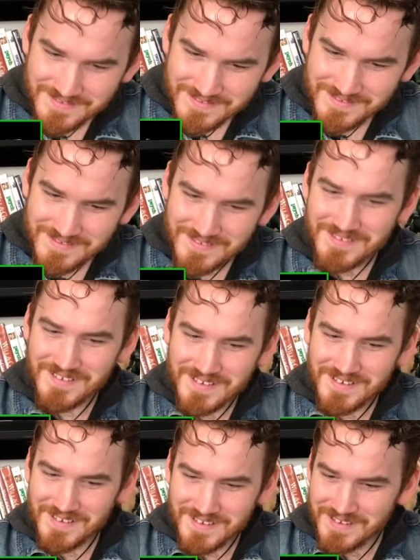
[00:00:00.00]

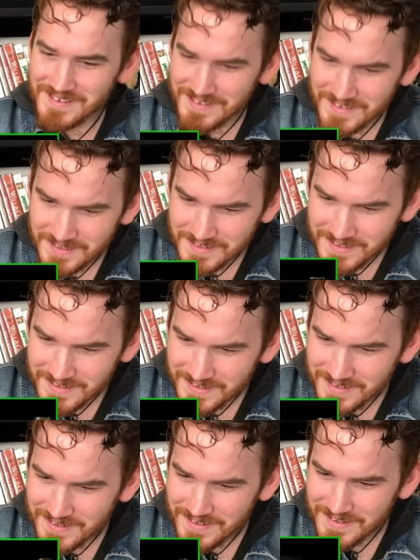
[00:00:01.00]

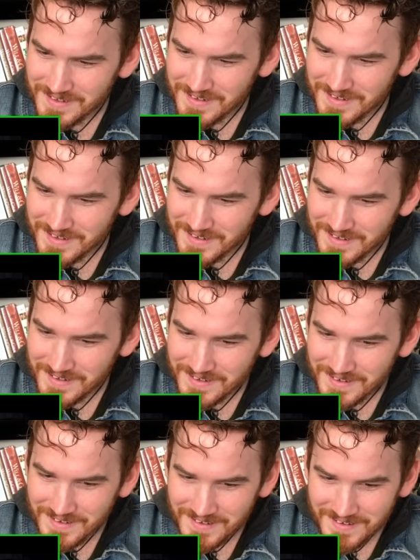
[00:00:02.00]

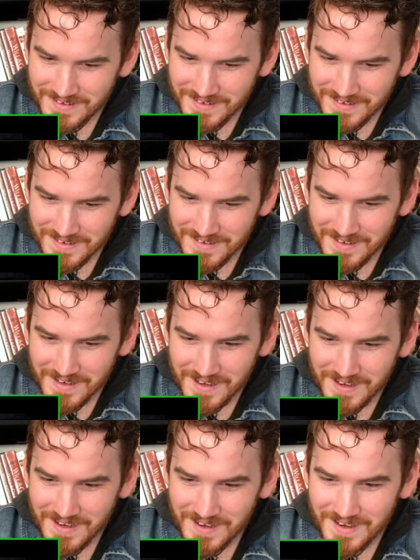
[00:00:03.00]

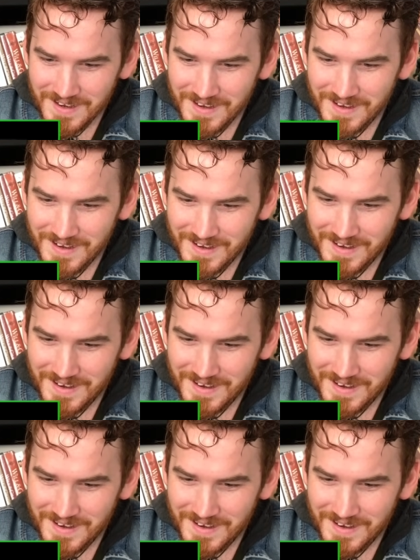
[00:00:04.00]
The person shown says nothing.